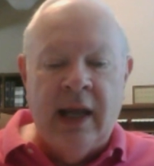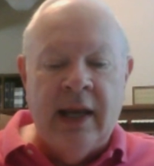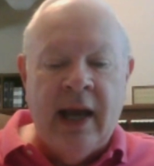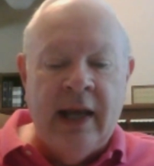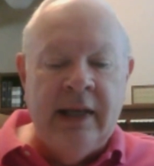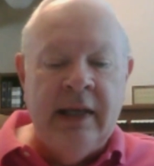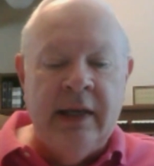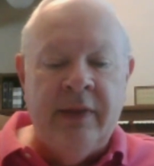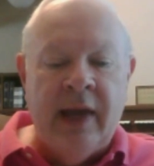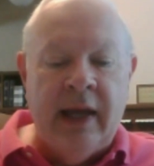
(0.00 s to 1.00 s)
an idea
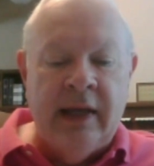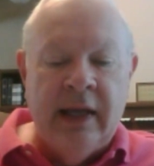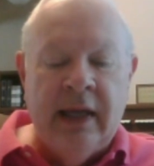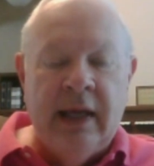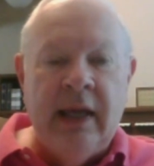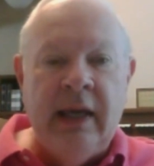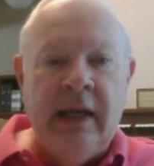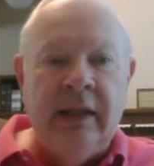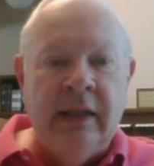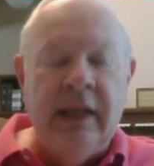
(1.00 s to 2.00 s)
that
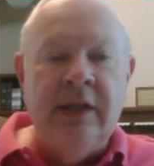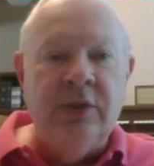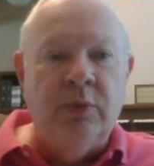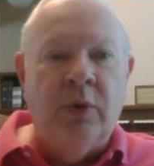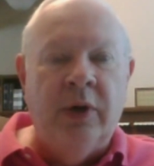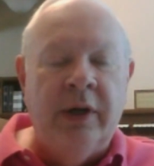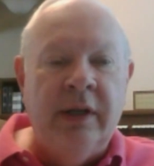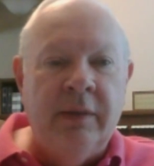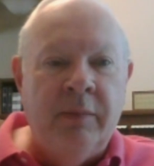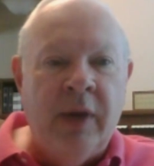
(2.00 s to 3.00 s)
he leaned toward
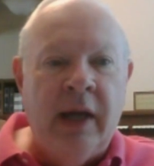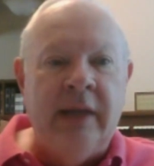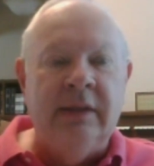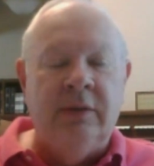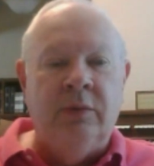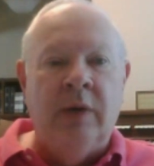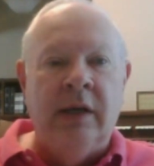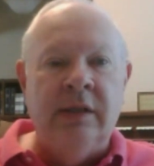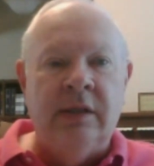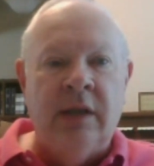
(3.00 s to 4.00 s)
but
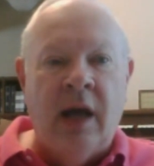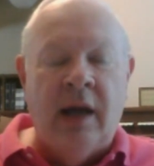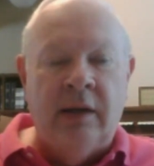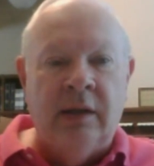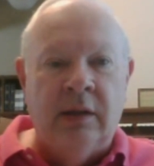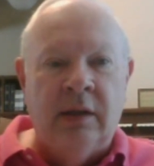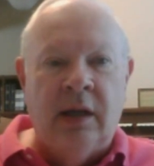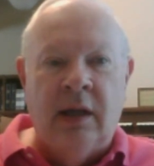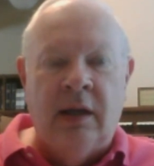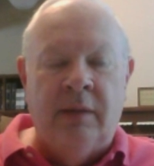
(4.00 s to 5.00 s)
was not
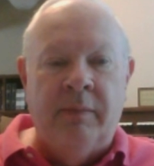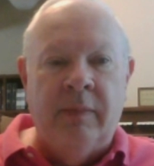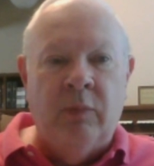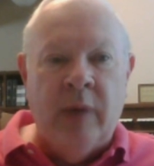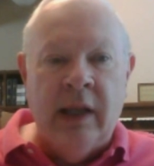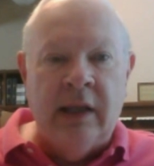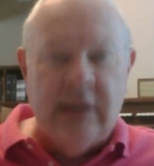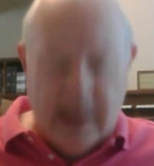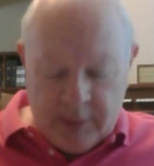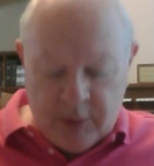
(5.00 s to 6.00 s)
well
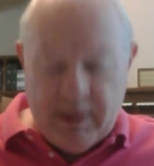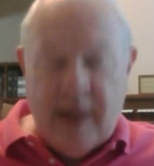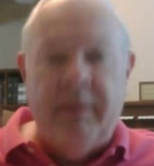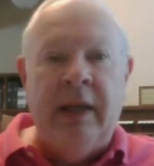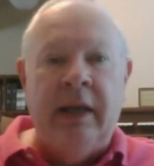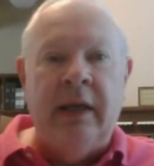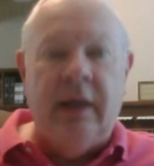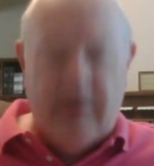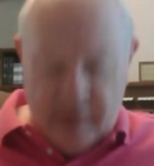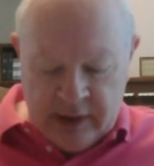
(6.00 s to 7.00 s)
accepted by many
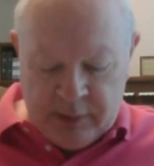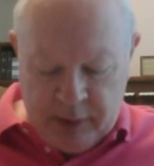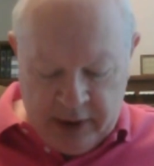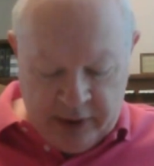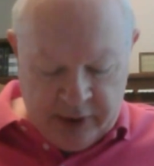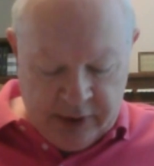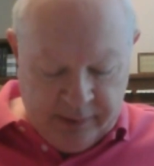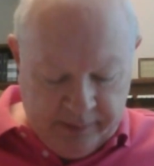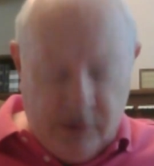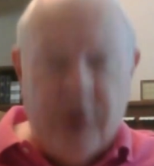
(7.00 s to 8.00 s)
of his peers.
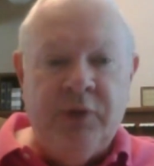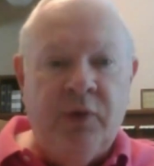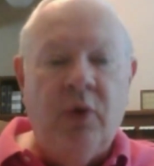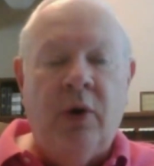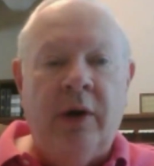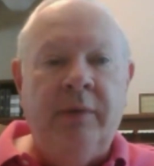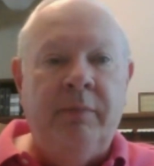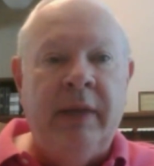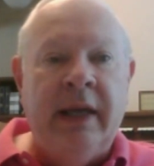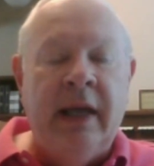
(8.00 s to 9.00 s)
Verse 4
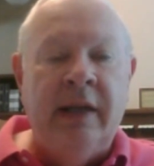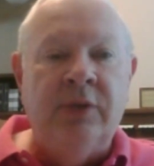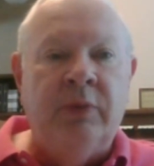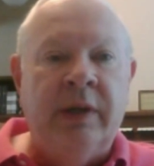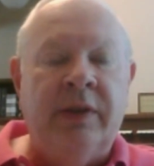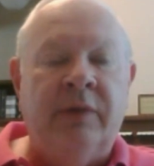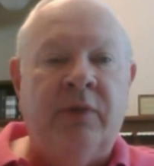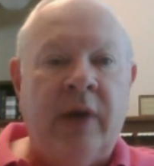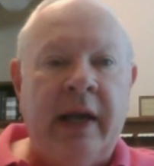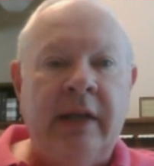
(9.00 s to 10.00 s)
begins with the
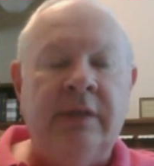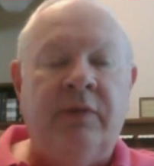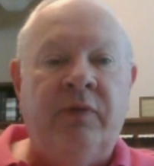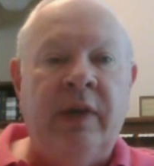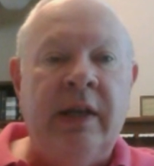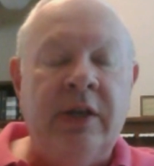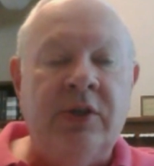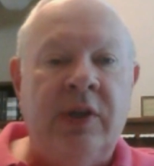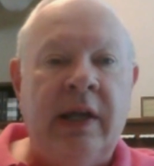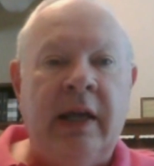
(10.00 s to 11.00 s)
phrase, finish
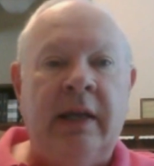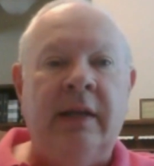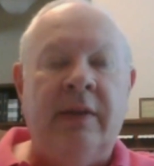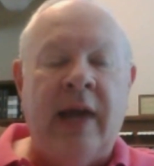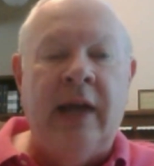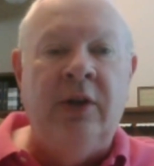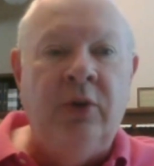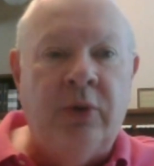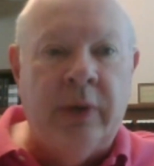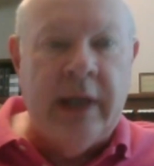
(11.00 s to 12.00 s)
then thy new
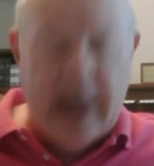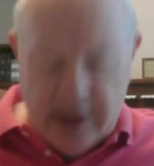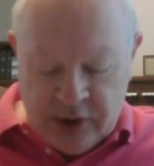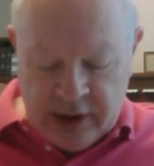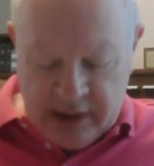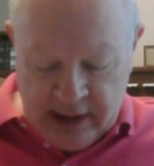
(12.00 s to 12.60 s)
creation.